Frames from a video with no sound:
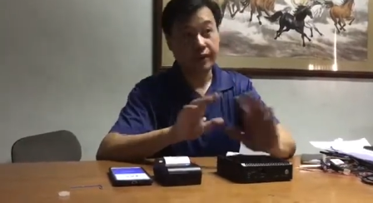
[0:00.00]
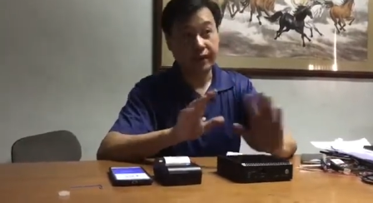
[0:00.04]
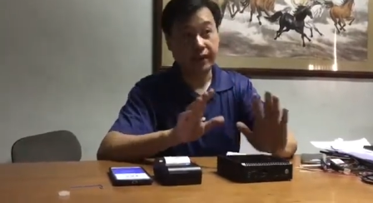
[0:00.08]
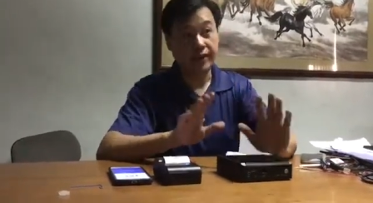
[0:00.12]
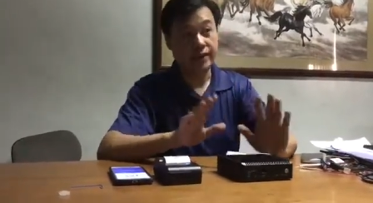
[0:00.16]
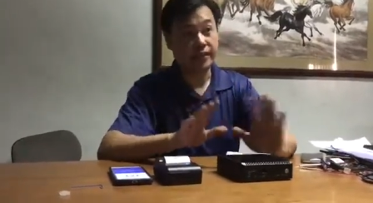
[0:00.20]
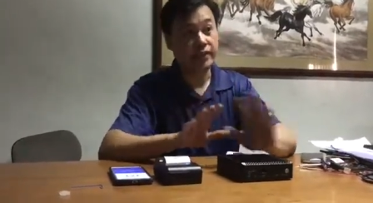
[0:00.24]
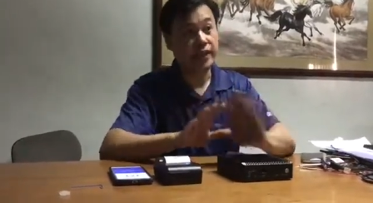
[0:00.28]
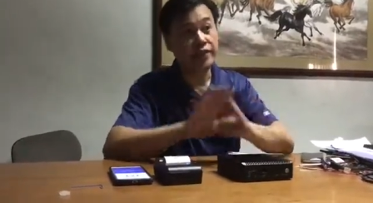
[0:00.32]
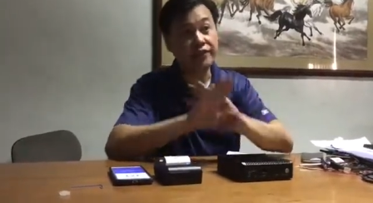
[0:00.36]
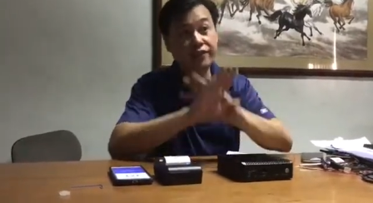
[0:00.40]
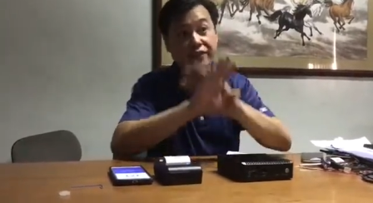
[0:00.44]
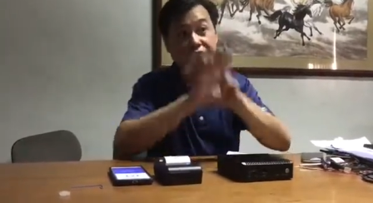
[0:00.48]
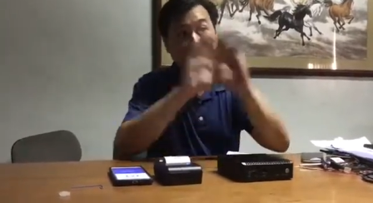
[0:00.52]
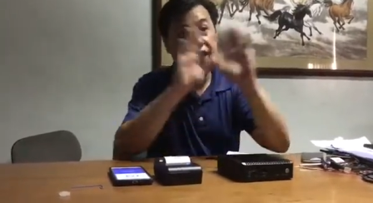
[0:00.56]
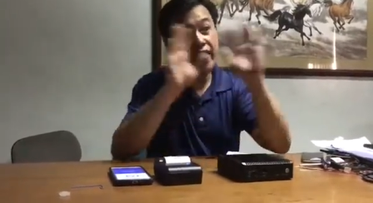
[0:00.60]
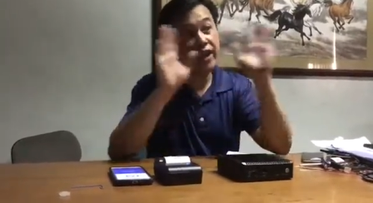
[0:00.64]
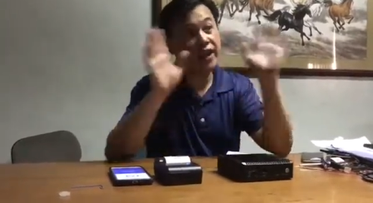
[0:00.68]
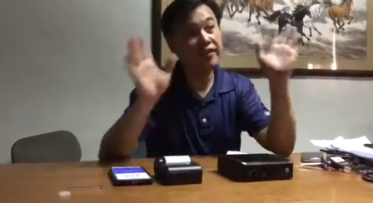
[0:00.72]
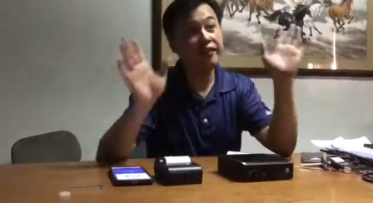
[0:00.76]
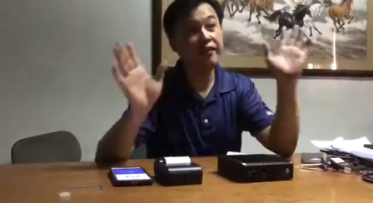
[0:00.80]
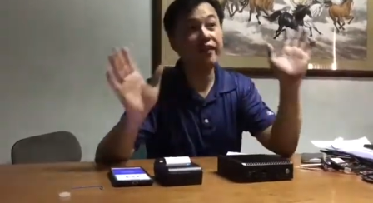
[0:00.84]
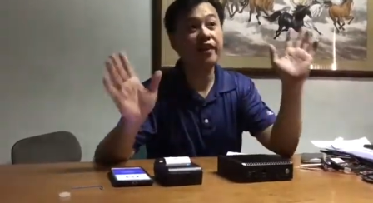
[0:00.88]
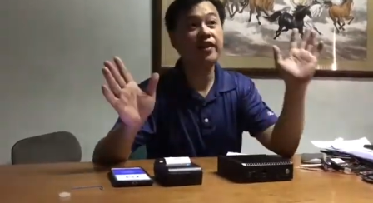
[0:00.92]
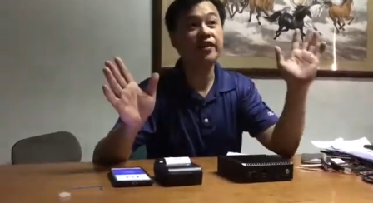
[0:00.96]
Yes, that's
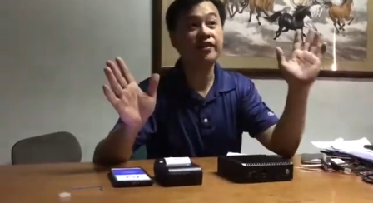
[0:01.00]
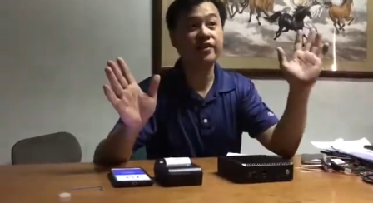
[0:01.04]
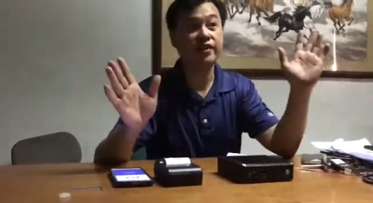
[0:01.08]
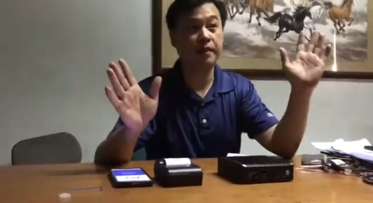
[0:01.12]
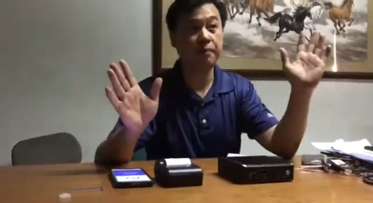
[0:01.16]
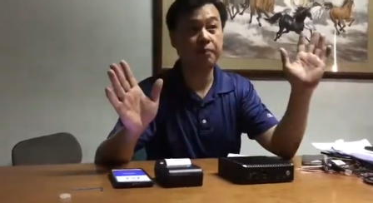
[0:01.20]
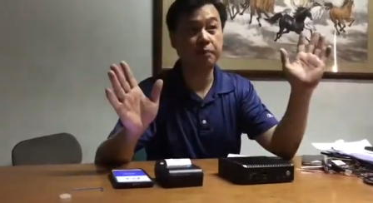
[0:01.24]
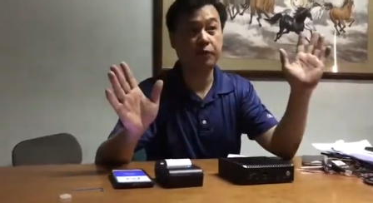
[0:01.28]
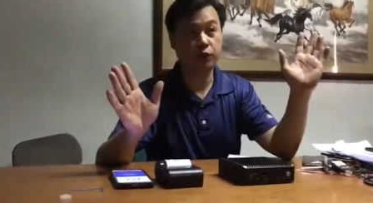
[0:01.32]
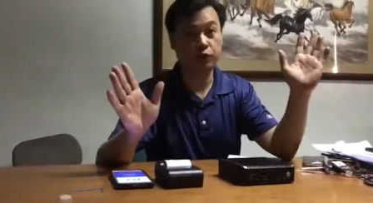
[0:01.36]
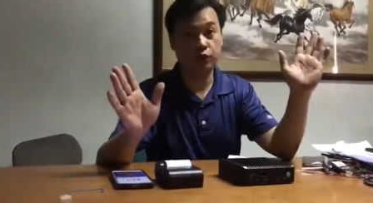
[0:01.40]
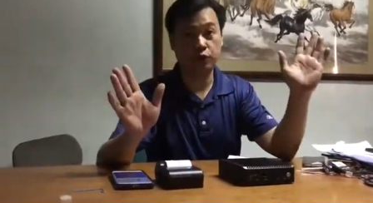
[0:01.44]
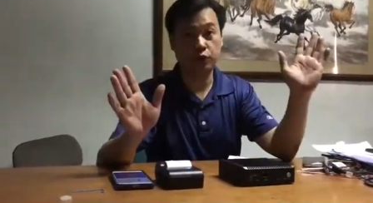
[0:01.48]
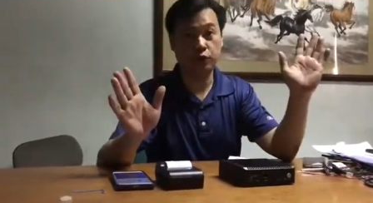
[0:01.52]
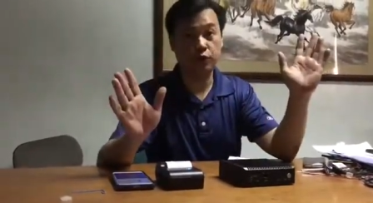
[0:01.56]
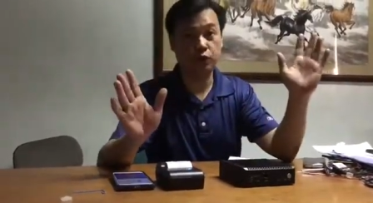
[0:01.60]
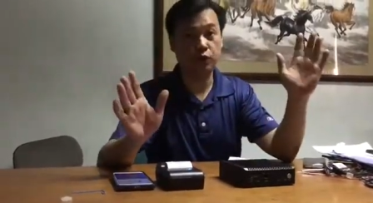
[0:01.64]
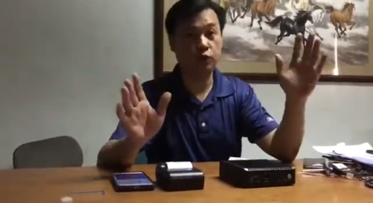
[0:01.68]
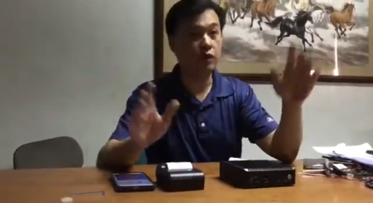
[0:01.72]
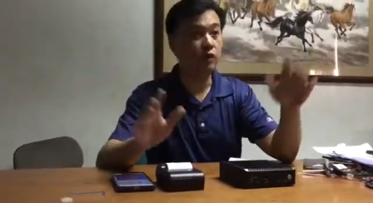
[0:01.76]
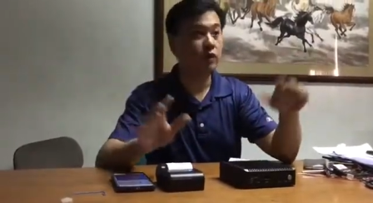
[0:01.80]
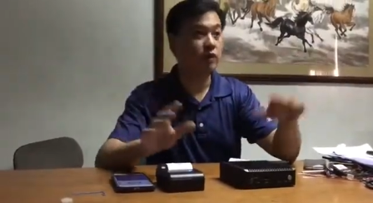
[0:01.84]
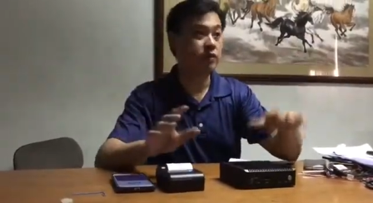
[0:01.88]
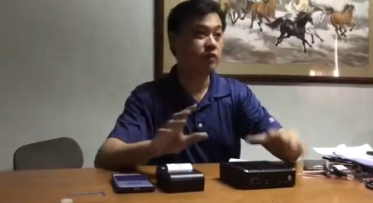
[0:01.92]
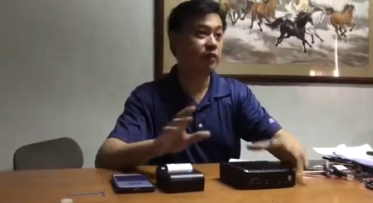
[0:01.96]
very, very simple to do.